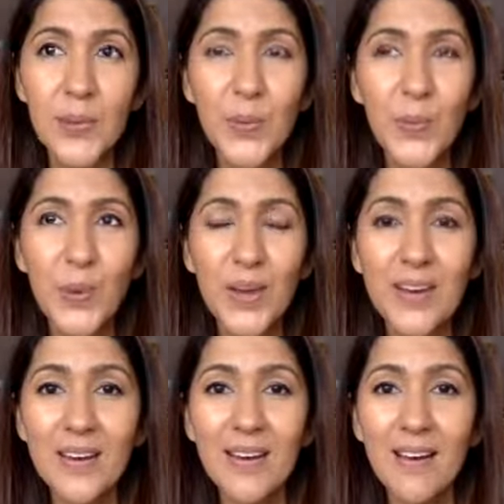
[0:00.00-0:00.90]
What
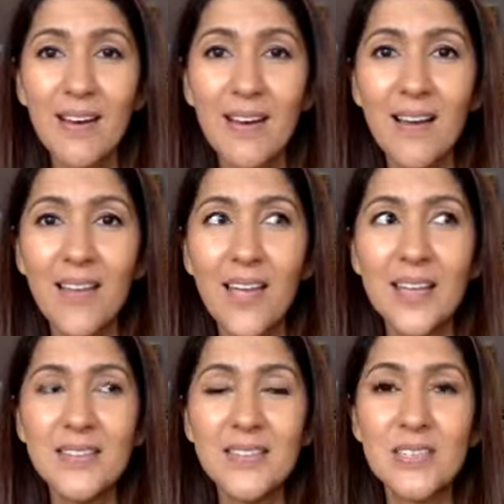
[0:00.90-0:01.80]

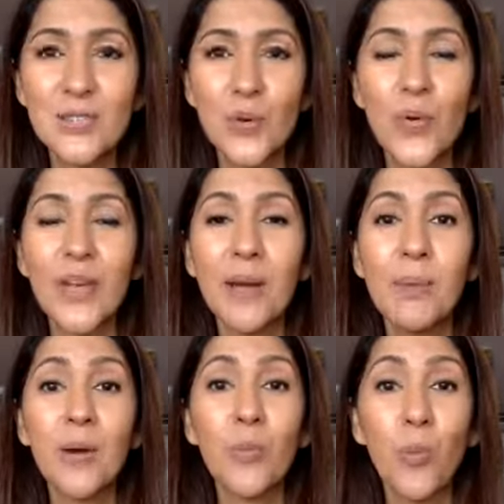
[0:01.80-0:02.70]
is the story
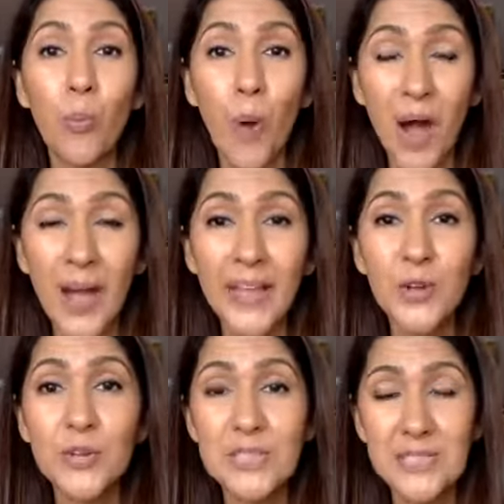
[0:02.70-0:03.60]
about why
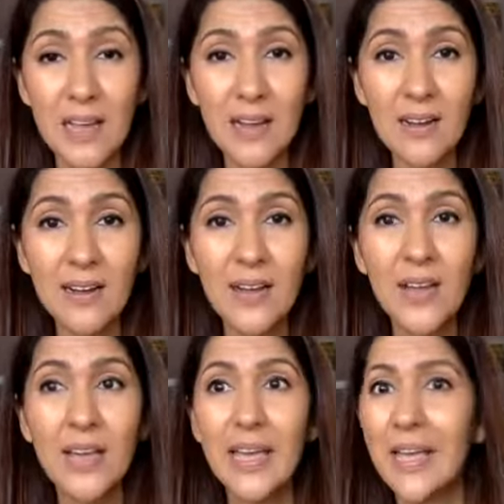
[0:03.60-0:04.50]
you're stuck
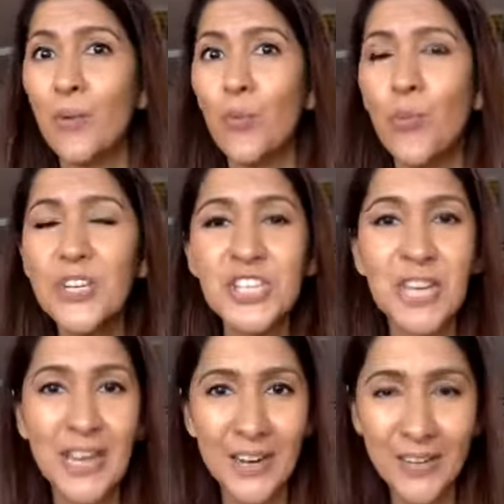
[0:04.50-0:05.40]
and which
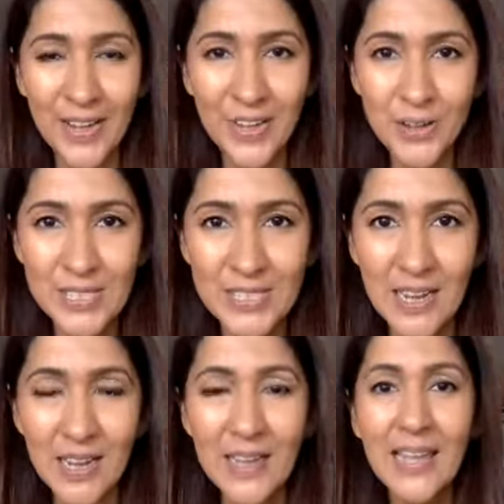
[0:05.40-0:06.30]
area you're
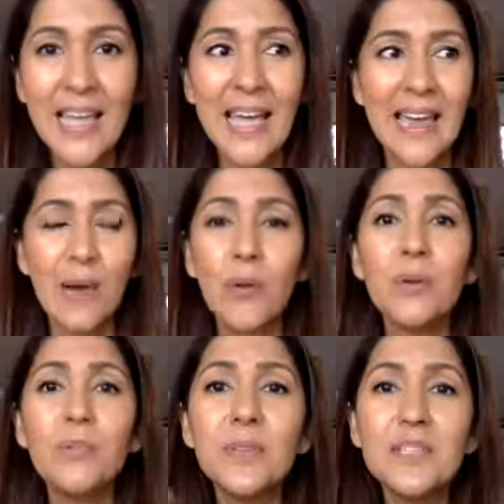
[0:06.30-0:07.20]
stuck? And I want
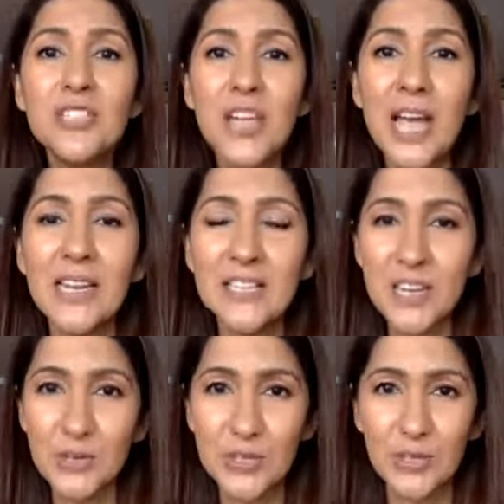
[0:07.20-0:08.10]
to put this challenge
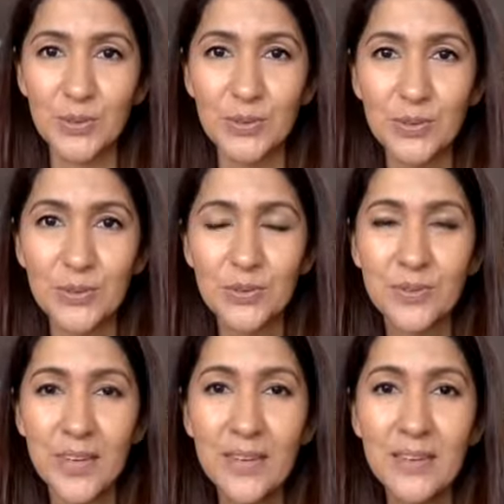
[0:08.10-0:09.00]
out to you,
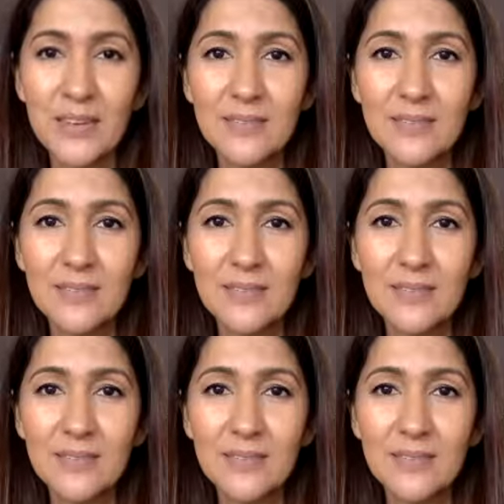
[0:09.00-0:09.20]
right?